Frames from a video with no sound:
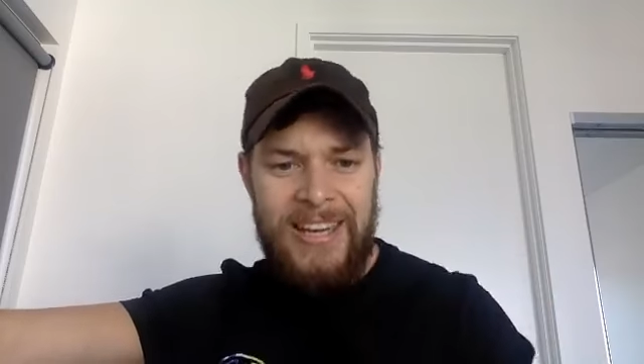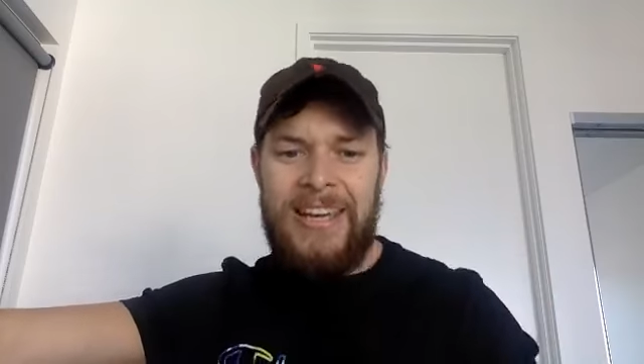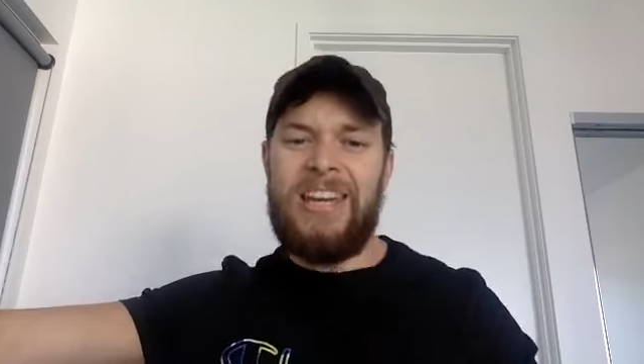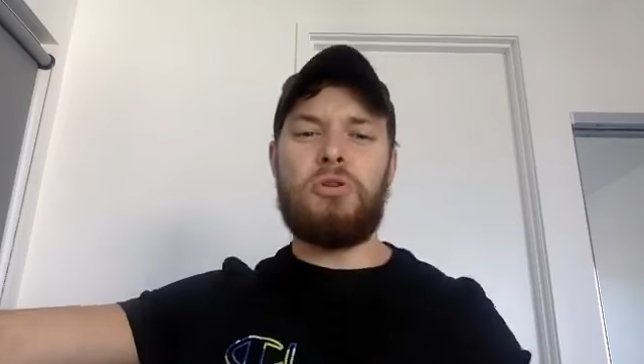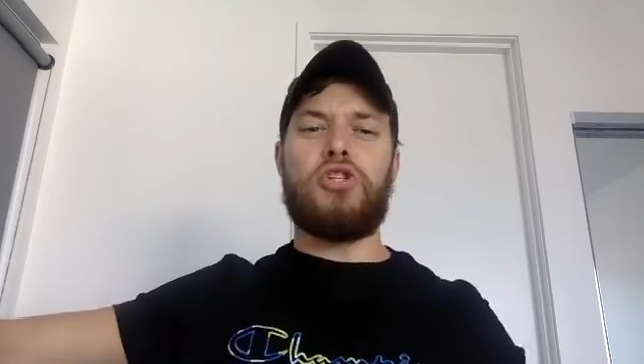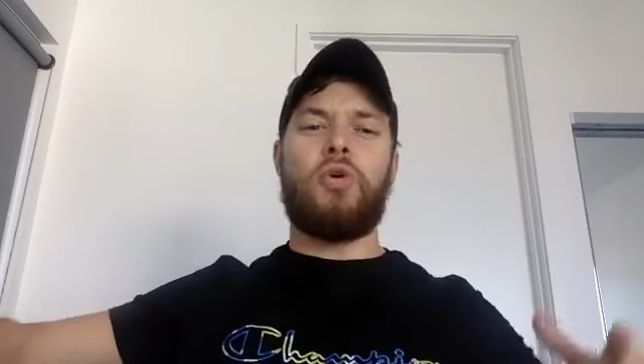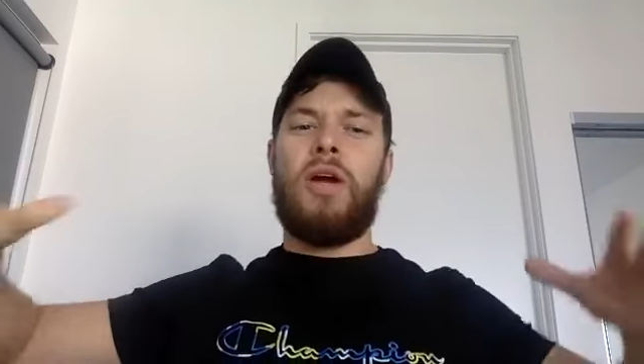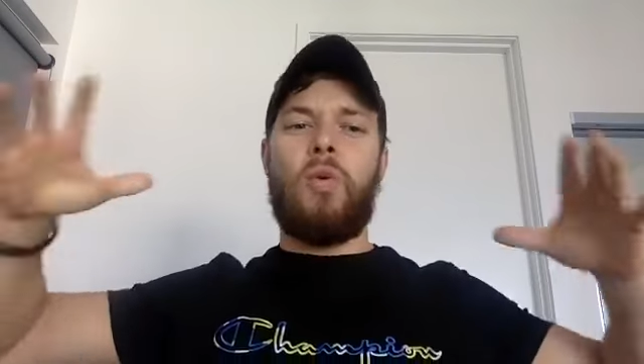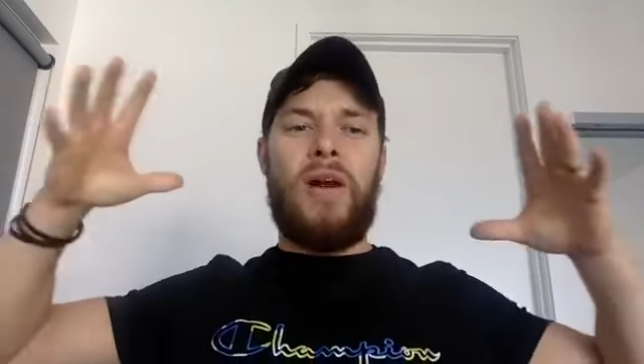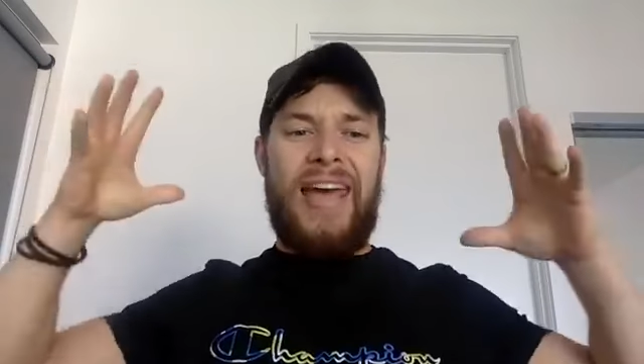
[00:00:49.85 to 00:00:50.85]
He was doing
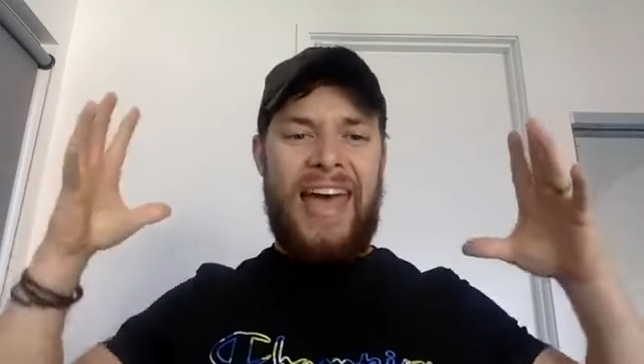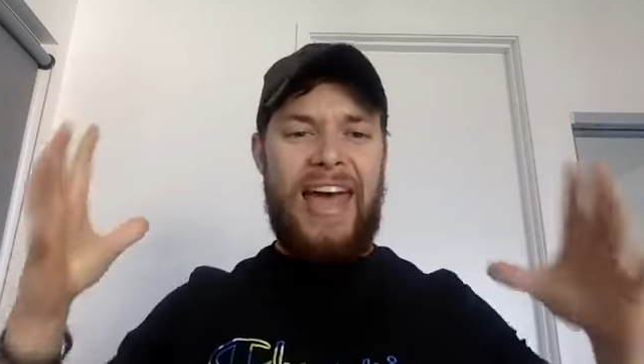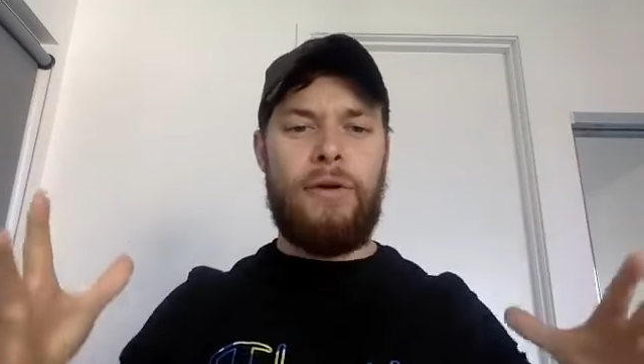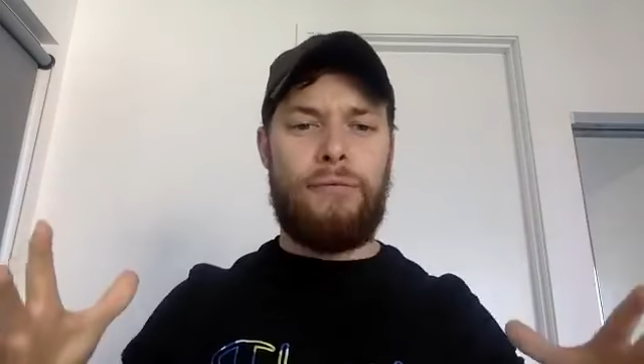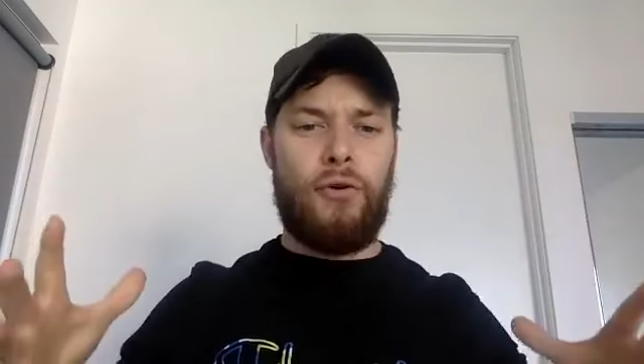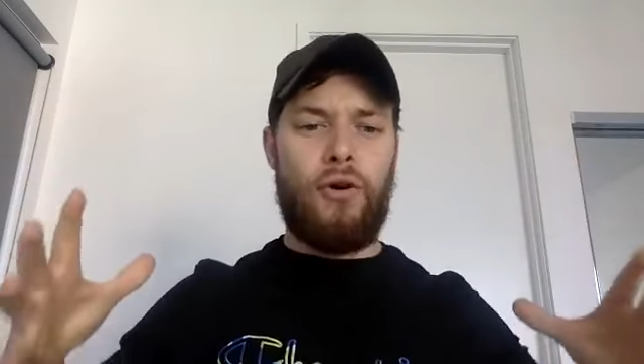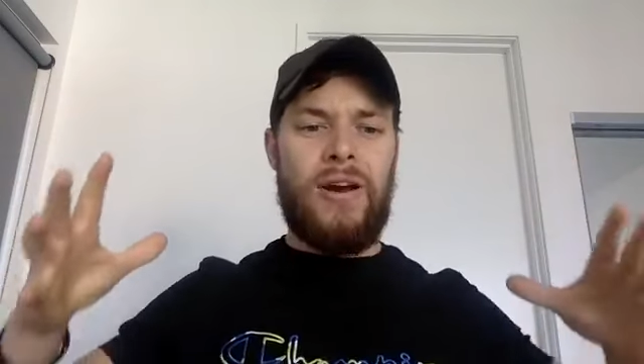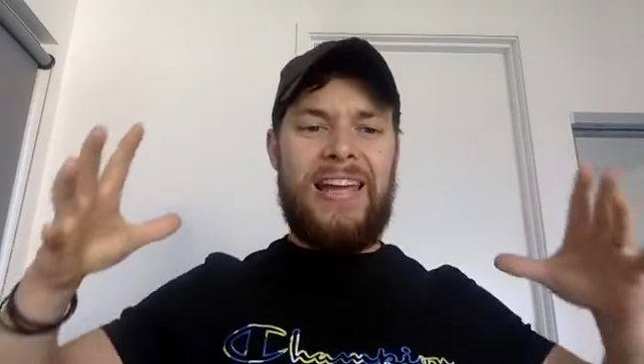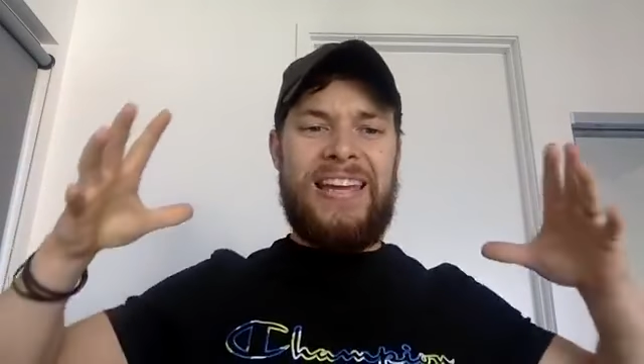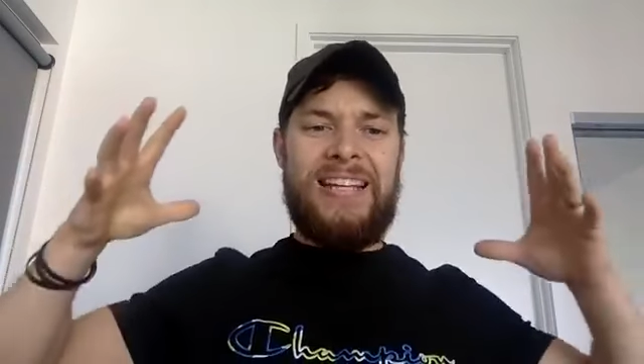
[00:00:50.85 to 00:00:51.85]
whatever
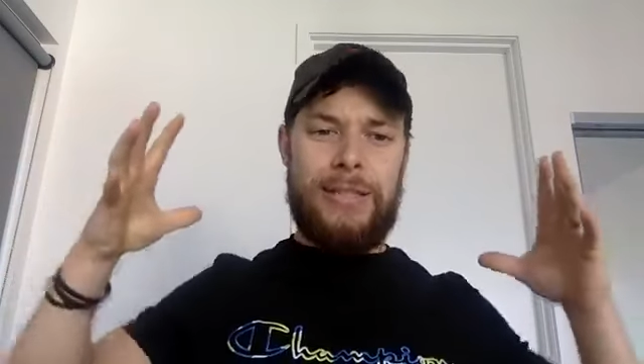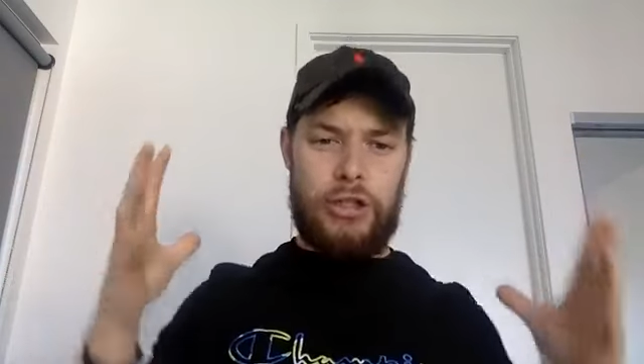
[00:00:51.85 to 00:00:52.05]
it